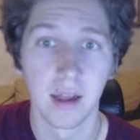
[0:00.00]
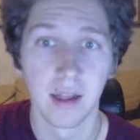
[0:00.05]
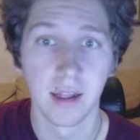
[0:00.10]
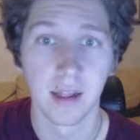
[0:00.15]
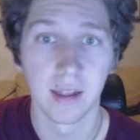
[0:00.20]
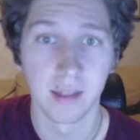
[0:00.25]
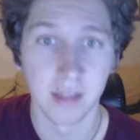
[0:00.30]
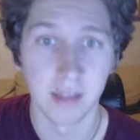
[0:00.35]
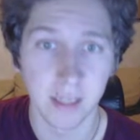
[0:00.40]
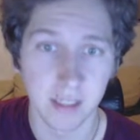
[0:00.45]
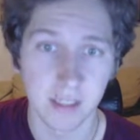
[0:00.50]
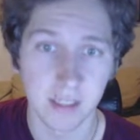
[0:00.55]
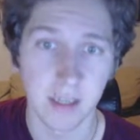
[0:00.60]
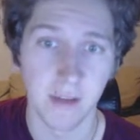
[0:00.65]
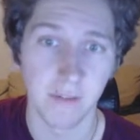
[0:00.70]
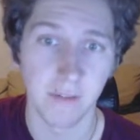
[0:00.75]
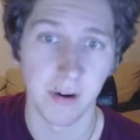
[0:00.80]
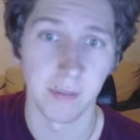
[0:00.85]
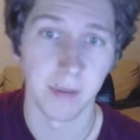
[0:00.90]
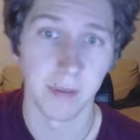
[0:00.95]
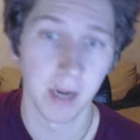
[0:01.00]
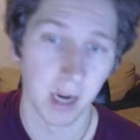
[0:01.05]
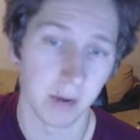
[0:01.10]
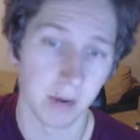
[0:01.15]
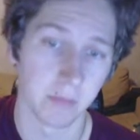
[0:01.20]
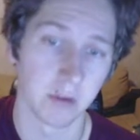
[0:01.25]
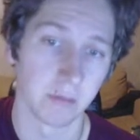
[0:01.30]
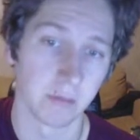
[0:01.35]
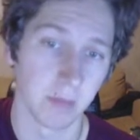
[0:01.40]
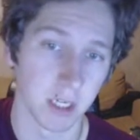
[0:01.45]
This definitely
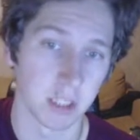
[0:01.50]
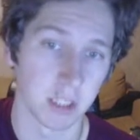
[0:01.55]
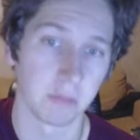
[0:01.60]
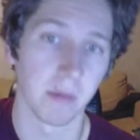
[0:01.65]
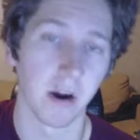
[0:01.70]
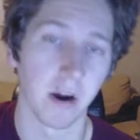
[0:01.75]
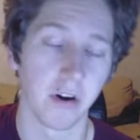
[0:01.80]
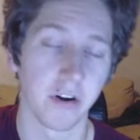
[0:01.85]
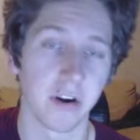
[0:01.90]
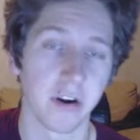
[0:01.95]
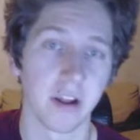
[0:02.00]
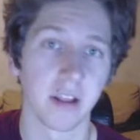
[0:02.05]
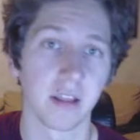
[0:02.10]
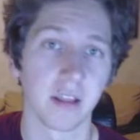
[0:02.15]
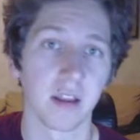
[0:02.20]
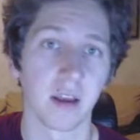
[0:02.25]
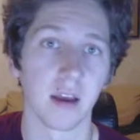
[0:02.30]
becomes much better than